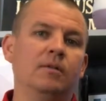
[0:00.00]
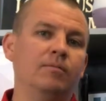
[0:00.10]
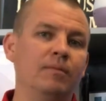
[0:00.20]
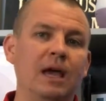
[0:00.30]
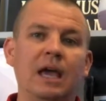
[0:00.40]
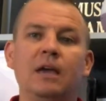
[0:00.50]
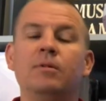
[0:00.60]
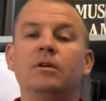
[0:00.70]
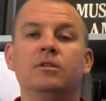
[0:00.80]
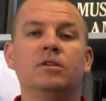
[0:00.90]

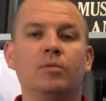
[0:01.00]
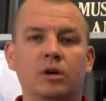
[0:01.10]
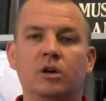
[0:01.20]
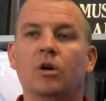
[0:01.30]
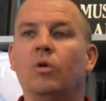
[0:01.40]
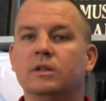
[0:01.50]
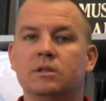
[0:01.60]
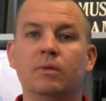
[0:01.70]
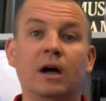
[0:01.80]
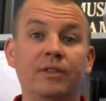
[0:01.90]
Maybe someone could go once a
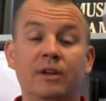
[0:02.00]
month,